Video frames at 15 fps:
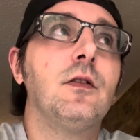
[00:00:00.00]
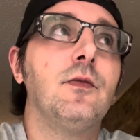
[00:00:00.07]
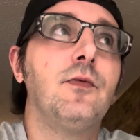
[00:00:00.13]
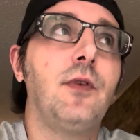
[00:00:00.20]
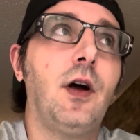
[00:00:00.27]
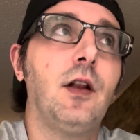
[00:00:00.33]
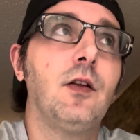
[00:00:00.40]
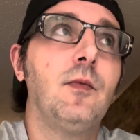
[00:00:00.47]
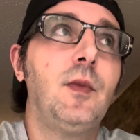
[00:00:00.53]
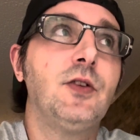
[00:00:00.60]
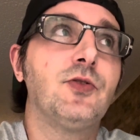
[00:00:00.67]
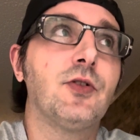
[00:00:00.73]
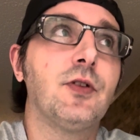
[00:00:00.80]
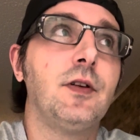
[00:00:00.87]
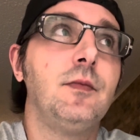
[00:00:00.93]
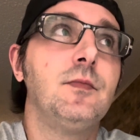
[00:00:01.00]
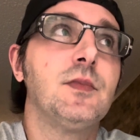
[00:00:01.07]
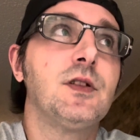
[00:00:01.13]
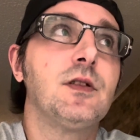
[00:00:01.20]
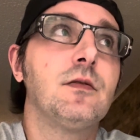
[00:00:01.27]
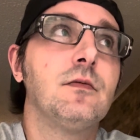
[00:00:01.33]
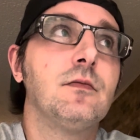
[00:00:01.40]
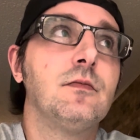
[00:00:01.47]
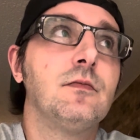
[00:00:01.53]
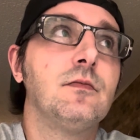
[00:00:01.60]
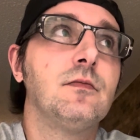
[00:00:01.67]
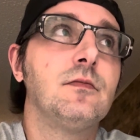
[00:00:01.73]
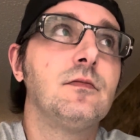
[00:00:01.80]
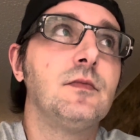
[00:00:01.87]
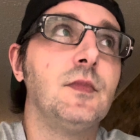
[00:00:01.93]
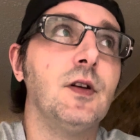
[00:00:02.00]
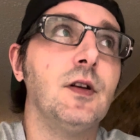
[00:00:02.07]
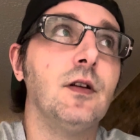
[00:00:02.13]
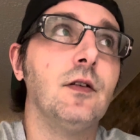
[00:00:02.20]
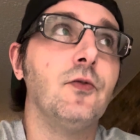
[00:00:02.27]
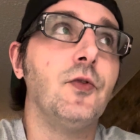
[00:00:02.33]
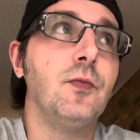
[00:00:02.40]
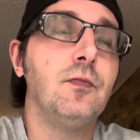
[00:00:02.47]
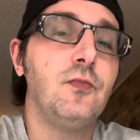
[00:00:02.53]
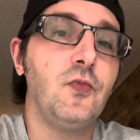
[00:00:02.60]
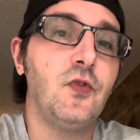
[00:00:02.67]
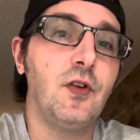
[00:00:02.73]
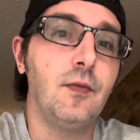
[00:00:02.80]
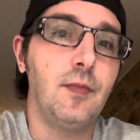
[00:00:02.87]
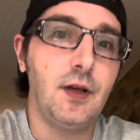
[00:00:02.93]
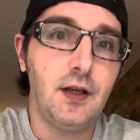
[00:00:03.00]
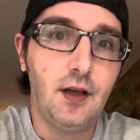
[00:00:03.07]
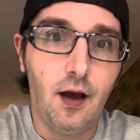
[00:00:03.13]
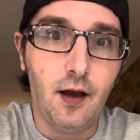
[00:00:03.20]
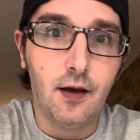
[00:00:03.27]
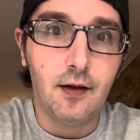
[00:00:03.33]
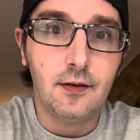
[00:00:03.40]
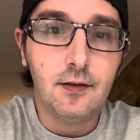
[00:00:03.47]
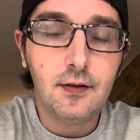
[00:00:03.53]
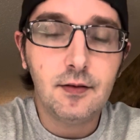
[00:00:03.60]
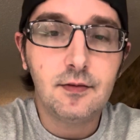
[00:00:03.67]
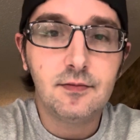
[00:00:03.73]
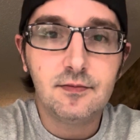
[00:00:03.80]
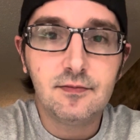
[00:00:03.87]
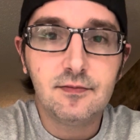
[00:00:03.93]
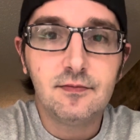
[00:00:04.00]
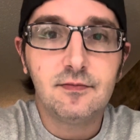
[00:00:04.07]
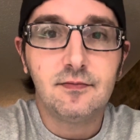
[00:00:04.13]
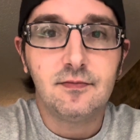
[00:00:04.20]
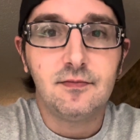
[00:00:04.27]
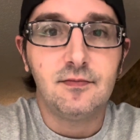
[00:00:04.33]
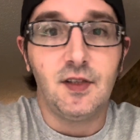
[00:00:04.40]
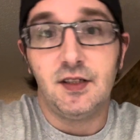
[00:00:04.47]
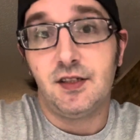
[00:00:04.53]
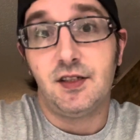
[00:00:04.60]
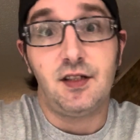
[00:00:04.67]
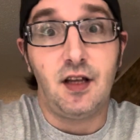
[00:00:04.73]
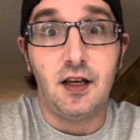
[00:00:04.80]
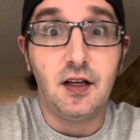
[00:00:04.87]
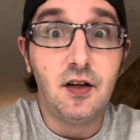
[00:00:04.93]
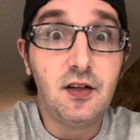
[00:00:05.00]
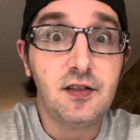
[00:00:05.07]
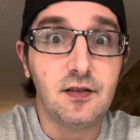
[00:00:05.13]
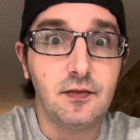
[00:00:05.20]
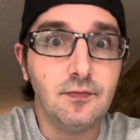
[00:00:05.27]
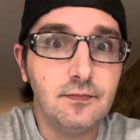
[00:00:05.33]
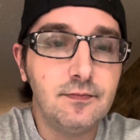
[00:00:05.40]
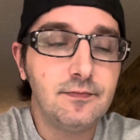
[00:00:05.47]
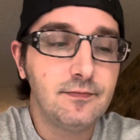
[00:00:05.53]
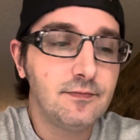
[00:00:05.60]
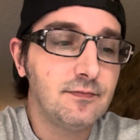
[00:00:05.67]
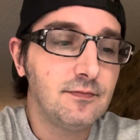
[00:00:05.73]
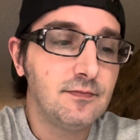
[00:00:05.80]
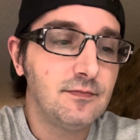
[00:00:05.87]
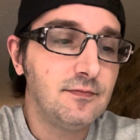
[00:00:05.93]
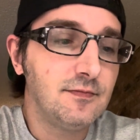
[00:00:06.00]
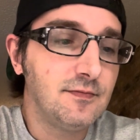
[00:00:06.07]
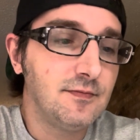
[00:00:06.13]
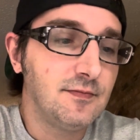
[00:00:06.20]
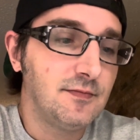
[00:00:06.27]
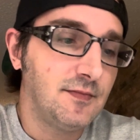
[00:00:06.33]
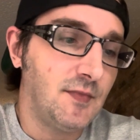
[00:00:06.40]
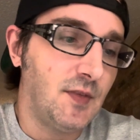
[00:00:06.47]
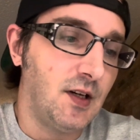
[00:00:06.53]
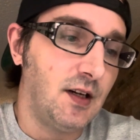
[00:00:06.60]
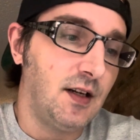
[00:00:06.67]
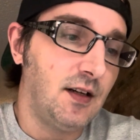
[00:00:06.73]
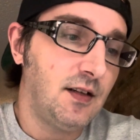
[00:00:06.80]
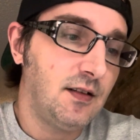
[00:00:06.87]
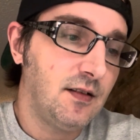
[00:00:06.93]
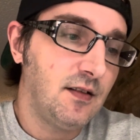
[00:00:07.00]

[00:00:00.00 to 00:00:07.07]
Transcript: follow my dreams, you know, to be kind and stay awesome. I